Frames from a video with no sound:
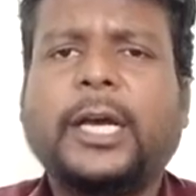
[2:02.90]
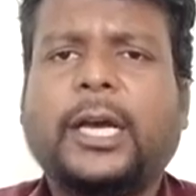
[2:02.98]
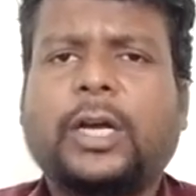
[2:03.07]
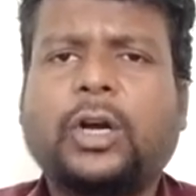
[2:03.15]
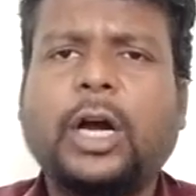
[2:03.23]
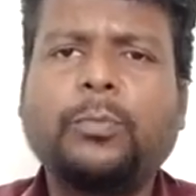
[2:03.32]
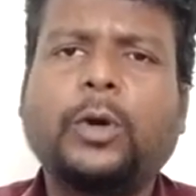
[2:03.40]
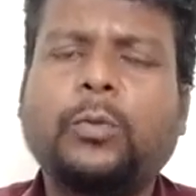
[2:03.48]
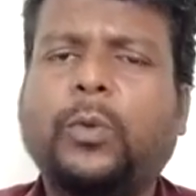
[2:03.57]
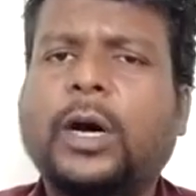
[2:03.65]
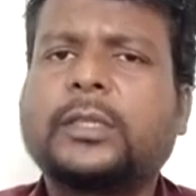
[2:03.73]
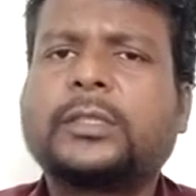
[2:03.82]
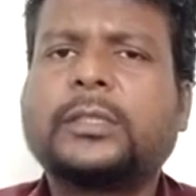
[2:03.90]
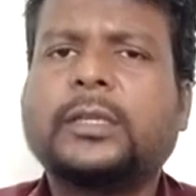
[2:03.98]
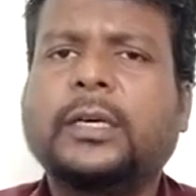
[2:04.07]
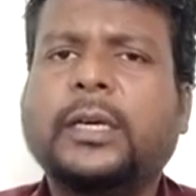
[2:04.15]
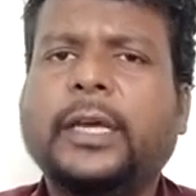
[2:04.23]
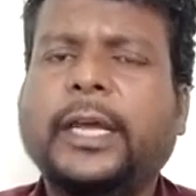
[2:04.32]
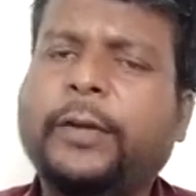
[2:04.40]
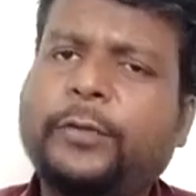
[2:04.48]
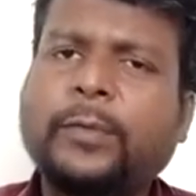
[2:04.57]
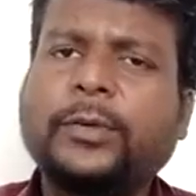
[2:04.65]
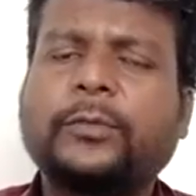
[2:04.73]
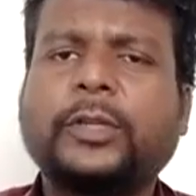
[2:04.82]
the cardboard box in
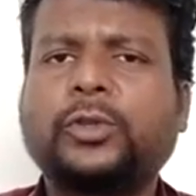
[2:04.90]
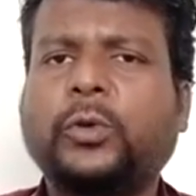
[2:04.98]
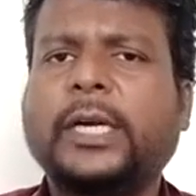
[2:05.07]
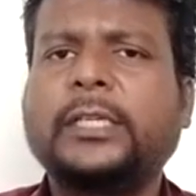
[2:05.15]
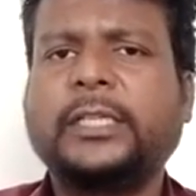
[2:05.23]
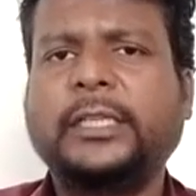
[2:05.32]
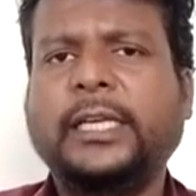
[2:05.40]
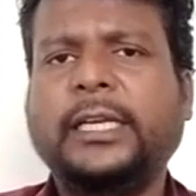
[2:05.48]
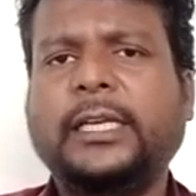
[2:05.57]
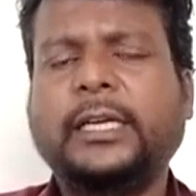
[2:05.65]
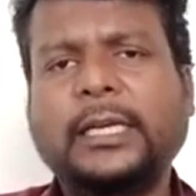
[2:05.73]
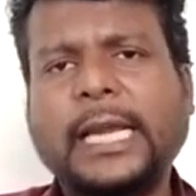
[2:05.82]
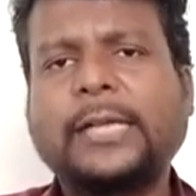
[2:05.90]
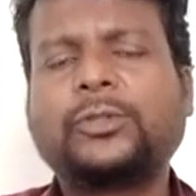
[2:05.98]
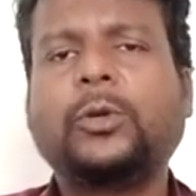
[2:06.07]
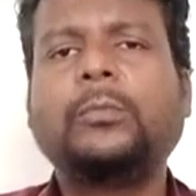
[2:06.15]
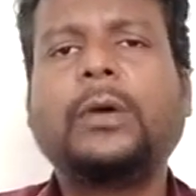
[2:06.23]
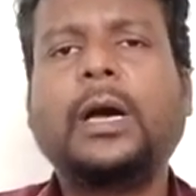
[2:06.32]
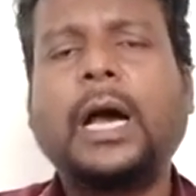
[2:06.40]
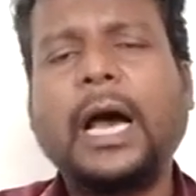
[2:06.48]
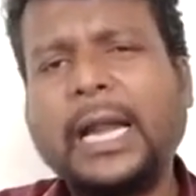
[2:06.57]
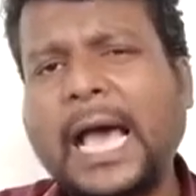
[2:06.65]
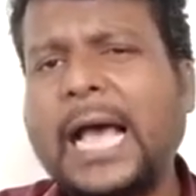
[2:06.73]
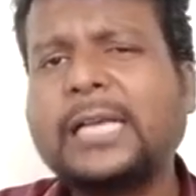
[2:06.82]
front of the students in the classroom
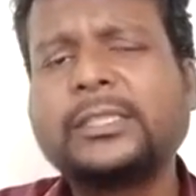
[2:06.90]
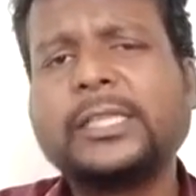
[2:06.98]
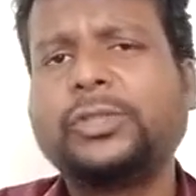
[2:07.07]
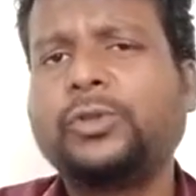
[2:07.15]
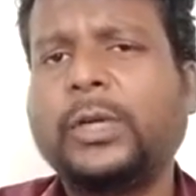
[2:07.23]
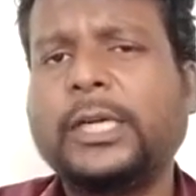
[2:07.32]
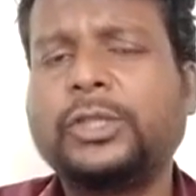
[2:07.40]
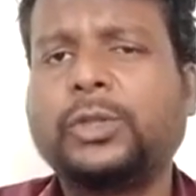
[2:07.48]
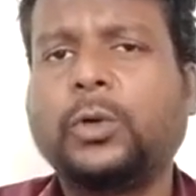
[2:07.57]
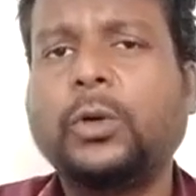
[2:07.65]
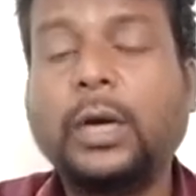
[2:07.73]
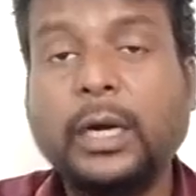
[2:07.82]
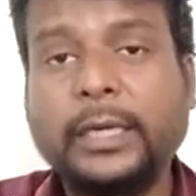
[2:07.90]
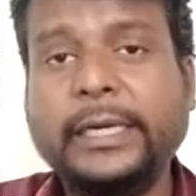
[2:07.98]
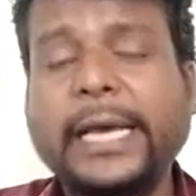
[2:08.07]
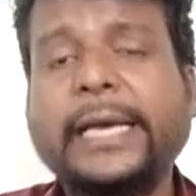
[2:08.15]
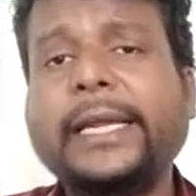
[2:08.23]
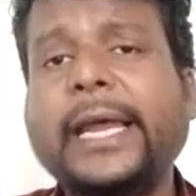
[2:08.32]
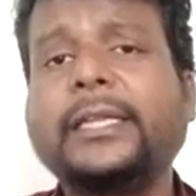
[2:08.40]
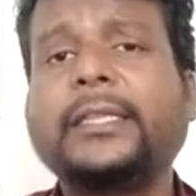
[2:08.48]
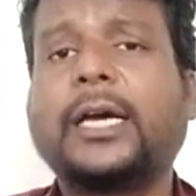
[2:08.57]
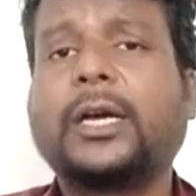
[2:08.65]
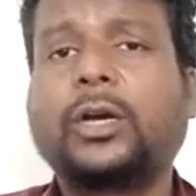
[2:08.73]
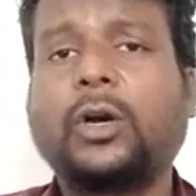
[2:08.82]
and ask the students to decorate
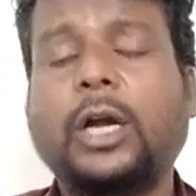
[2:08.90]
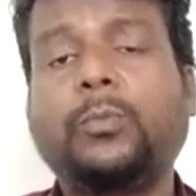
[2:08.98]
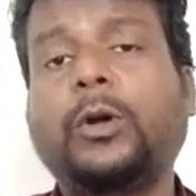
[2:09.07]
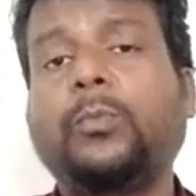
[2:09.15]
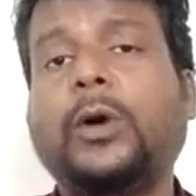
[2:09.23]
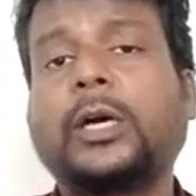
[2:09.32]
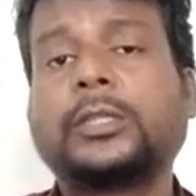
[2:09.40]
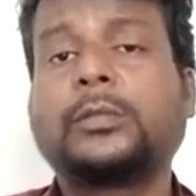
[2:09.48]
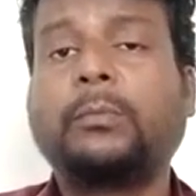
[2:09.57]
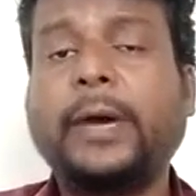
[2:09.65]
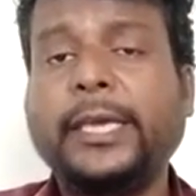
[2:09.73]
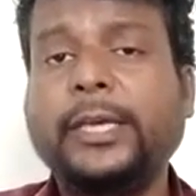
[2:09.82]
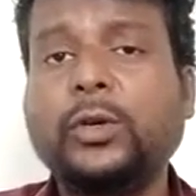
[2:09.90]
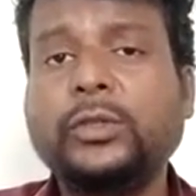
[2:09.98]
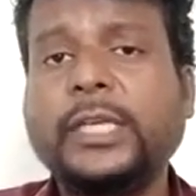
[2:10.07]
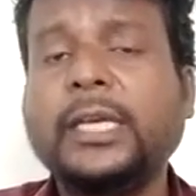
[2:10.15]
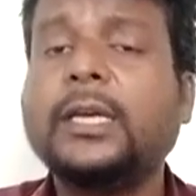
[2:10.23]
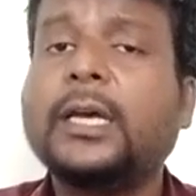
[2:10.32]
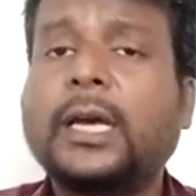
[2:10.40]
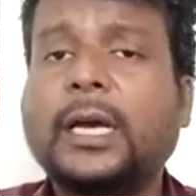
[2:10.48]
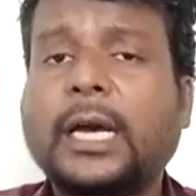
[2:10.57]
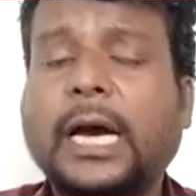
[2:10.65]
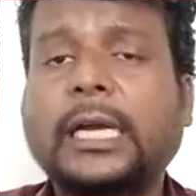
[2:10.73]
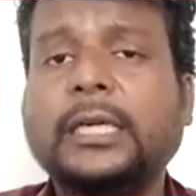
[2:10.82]
the cardboard box by
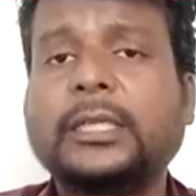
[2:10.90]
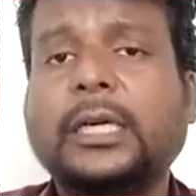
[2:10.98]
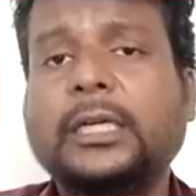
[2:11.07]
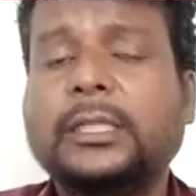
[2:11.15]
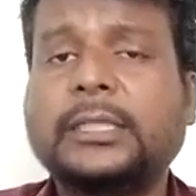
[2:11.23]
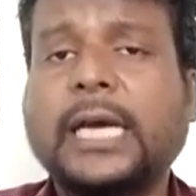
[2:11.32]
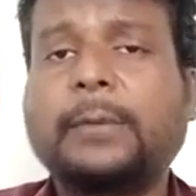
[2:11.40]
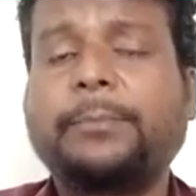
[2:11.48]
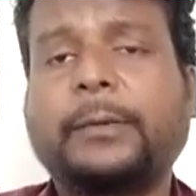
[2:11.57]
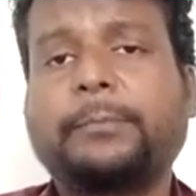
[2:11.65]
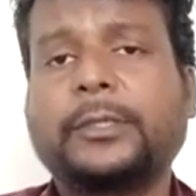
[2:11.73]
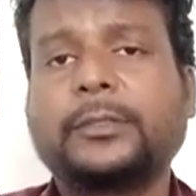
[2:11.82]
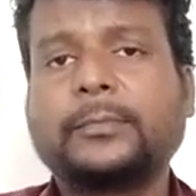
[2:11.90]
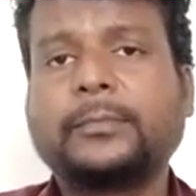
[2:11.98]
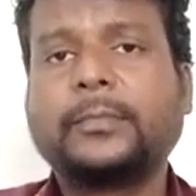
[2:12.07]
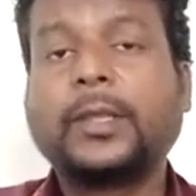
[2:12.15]
using colored chart papers.